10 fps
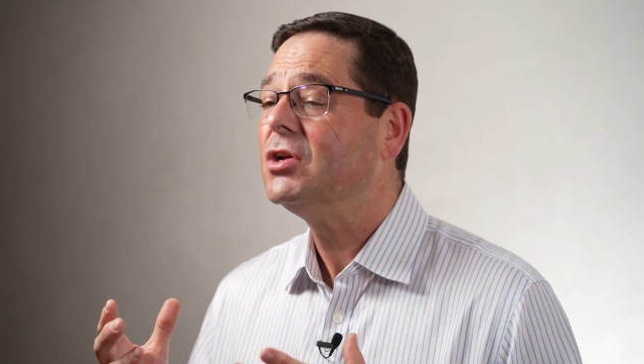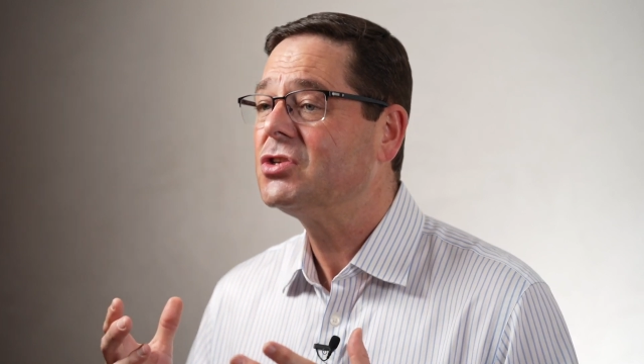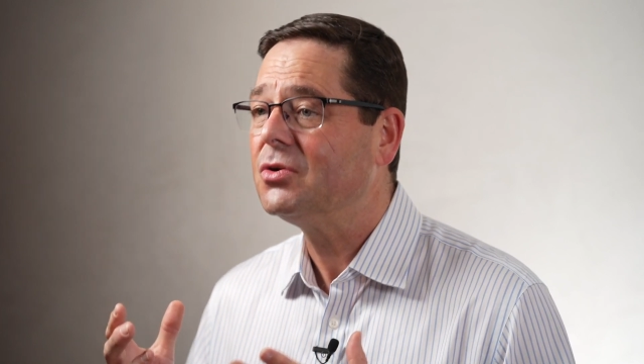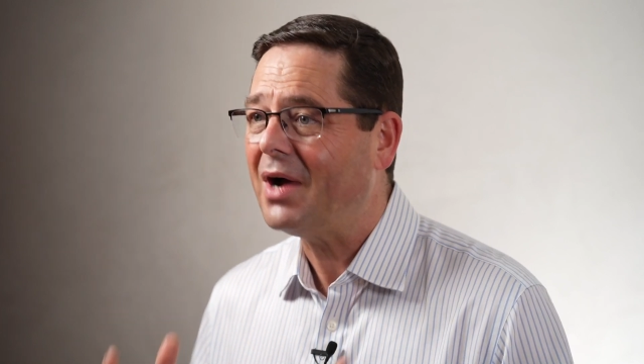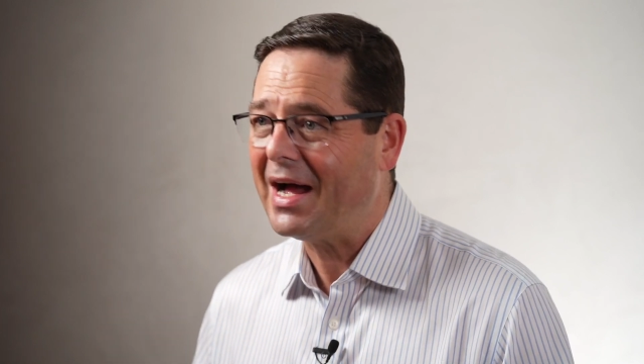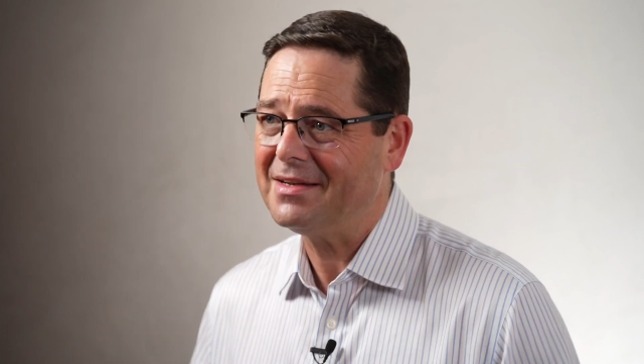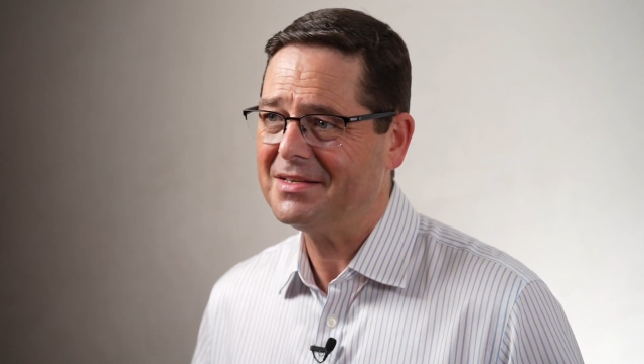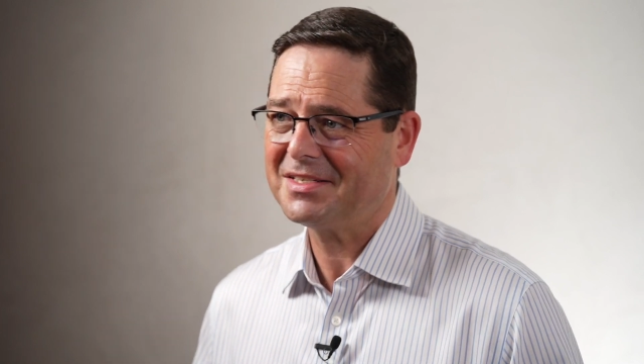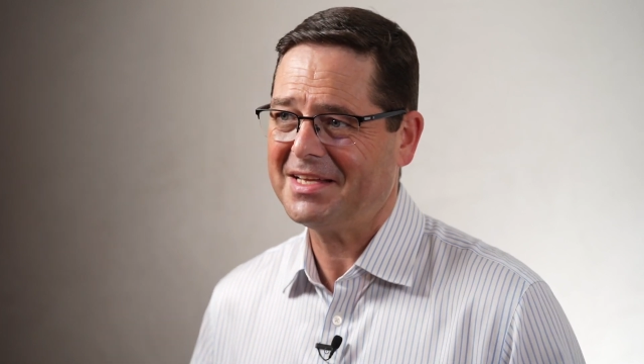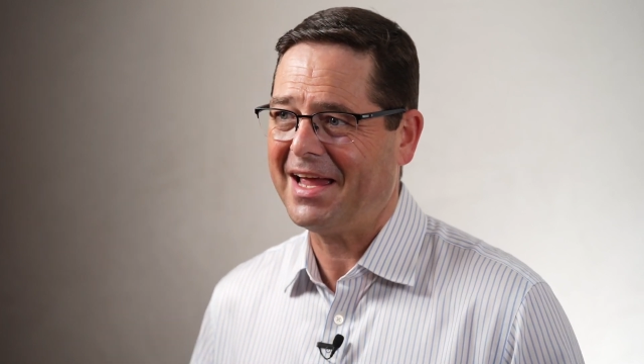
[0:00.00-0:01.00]
to
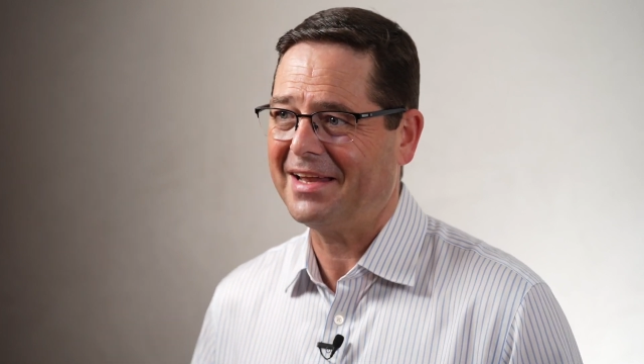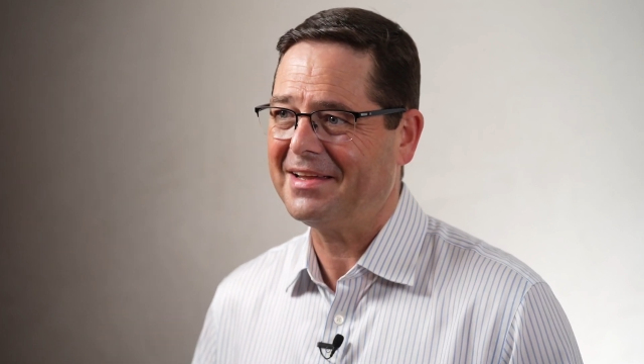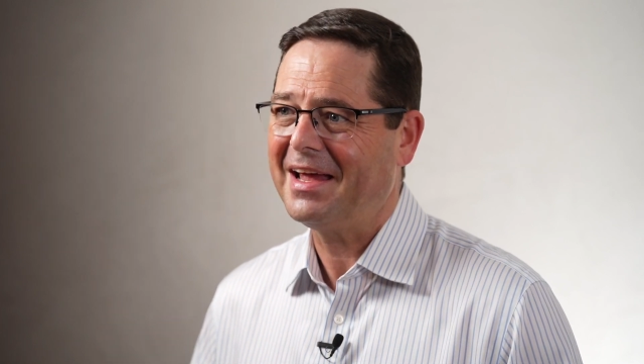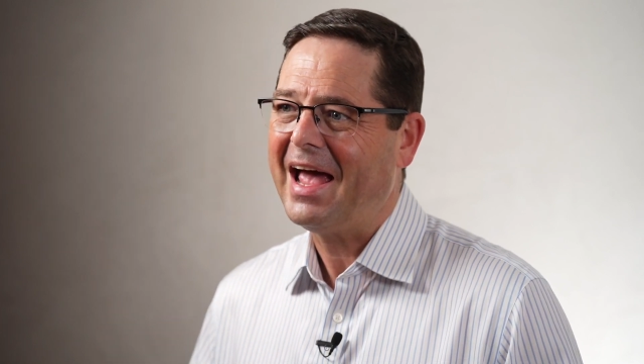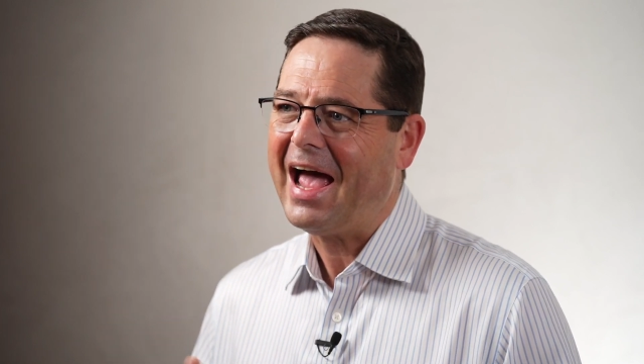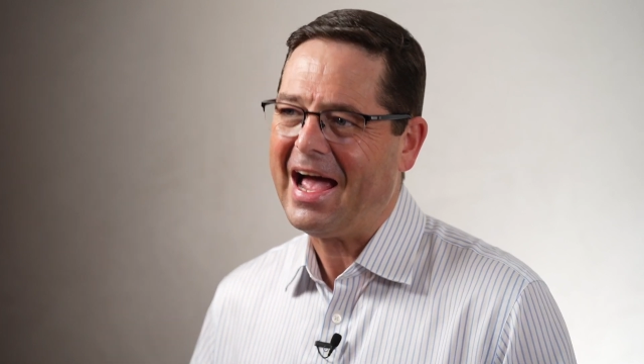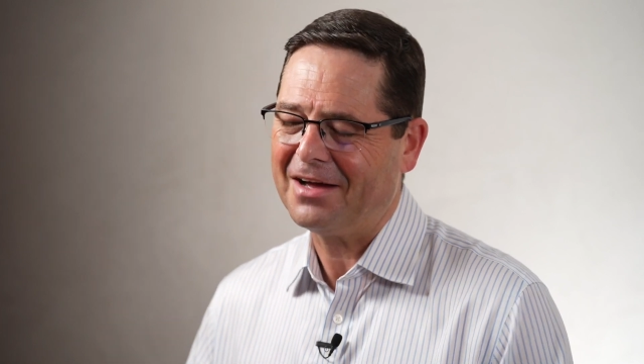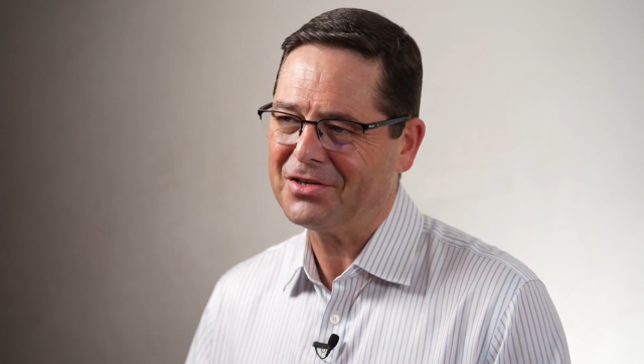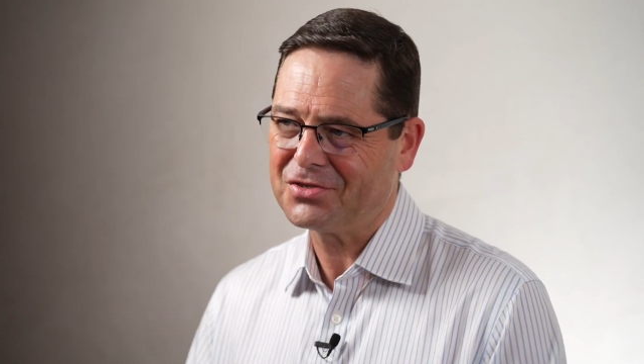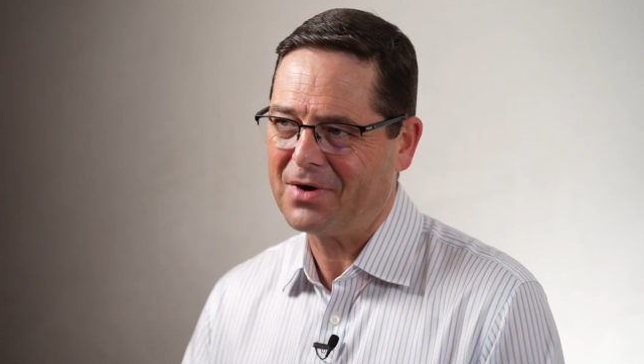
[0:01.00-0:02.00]
understand
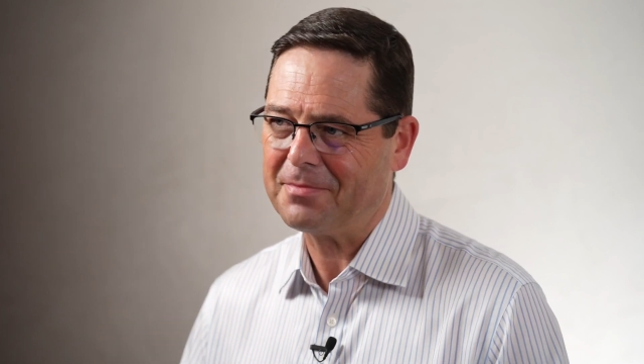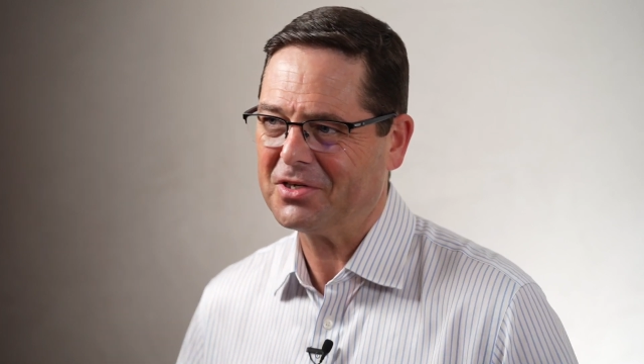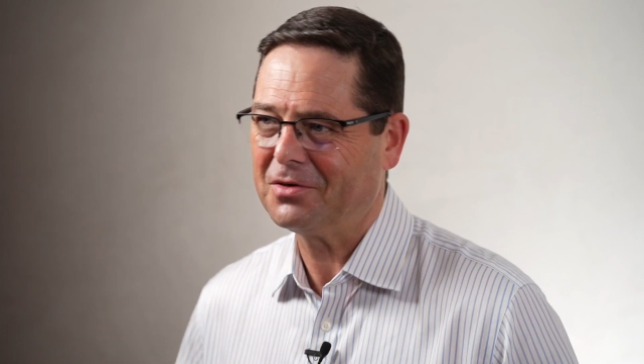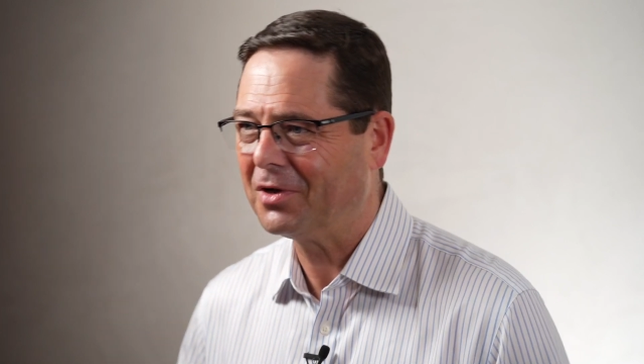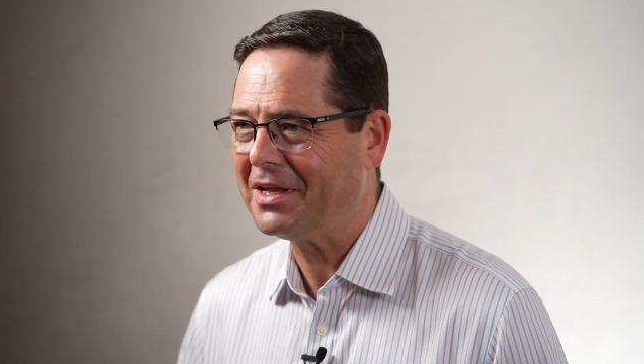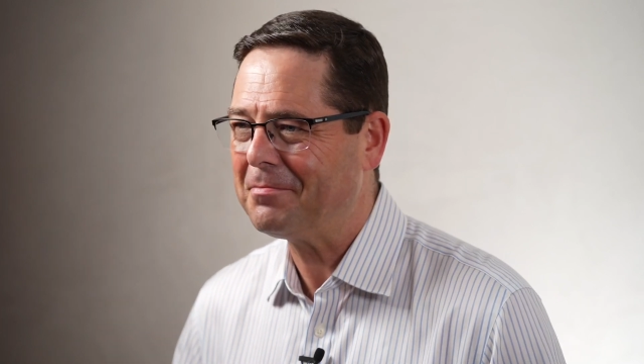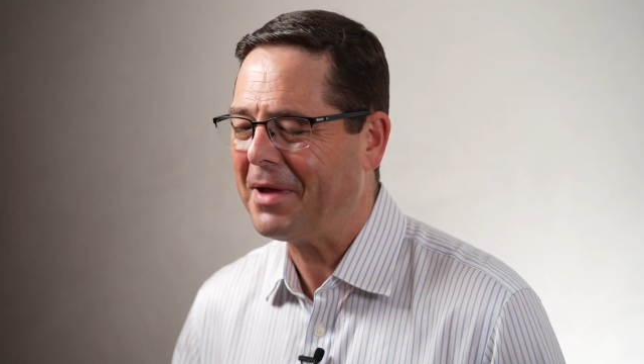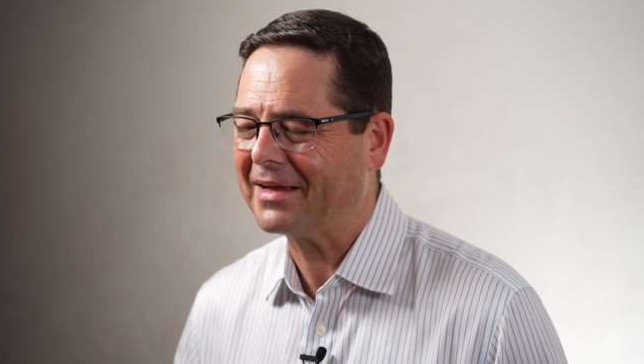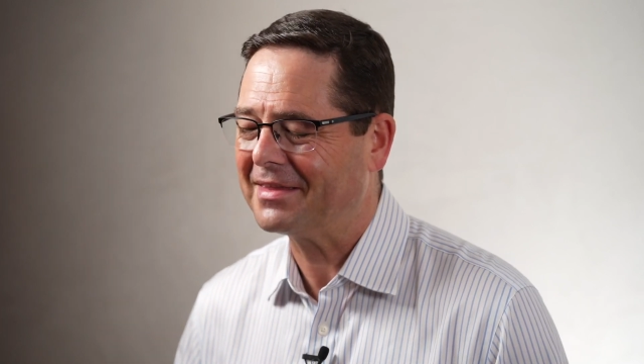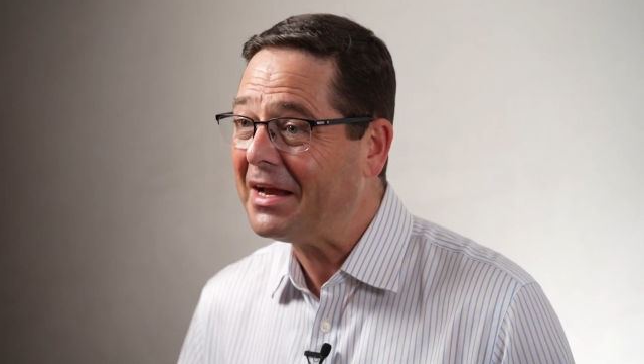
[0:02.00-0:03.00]
how disruption will
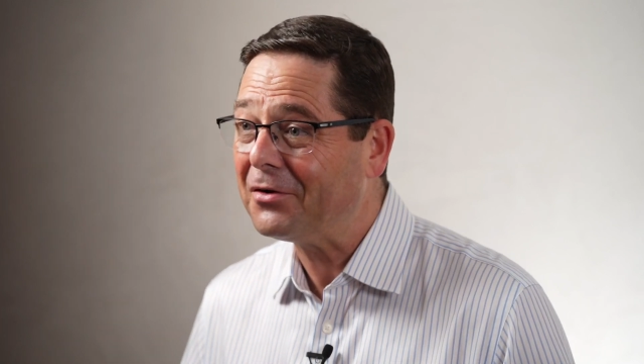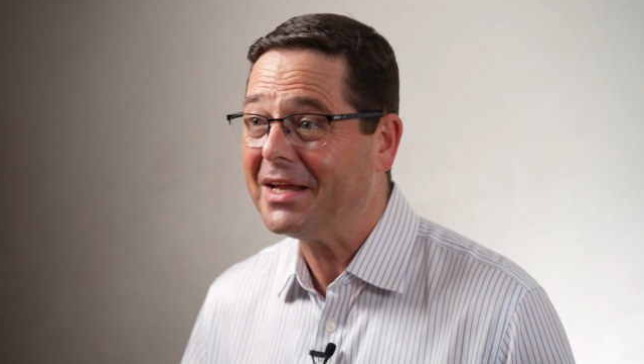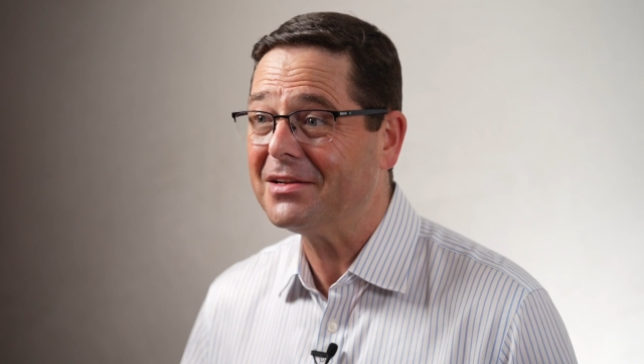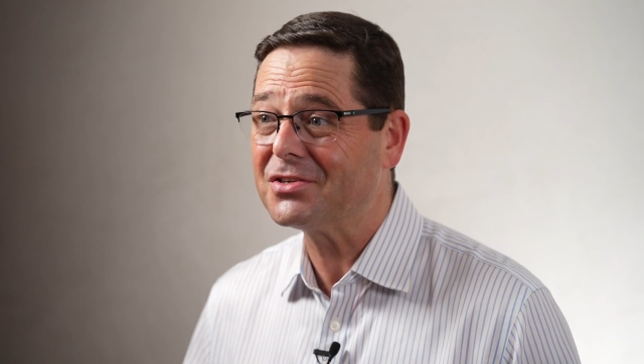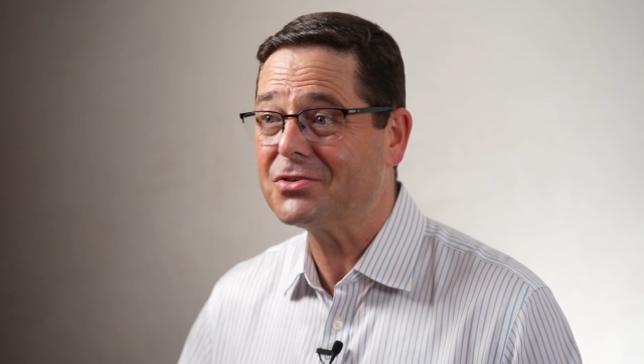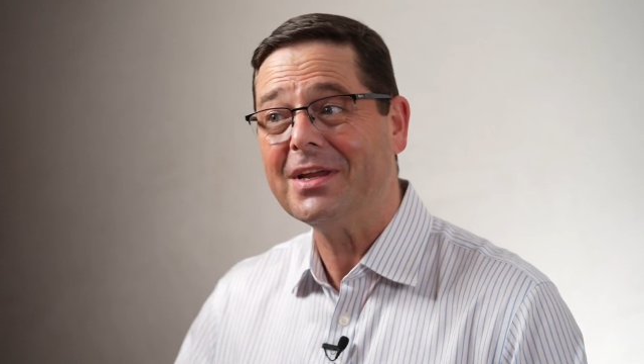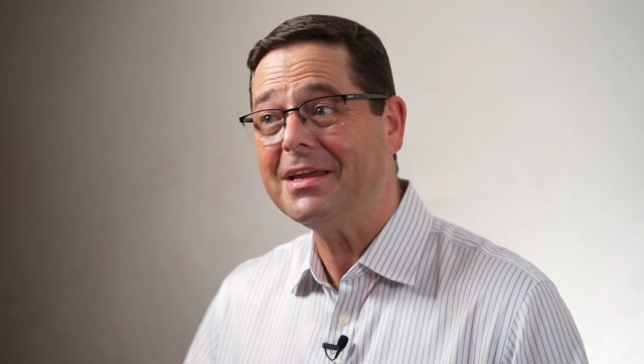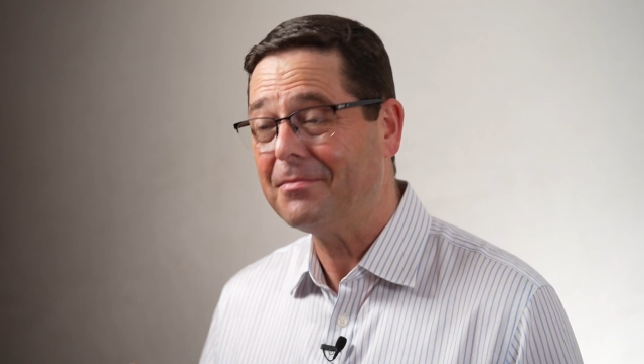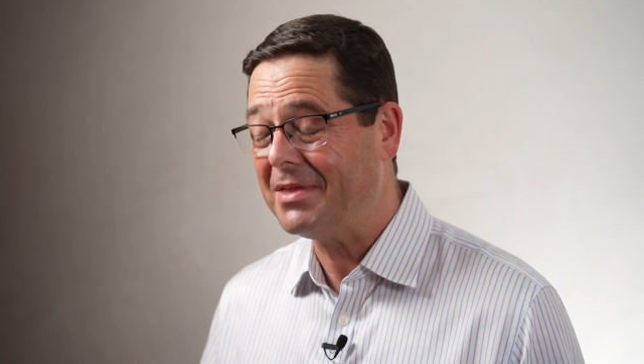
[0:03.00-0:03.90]
impact their industry,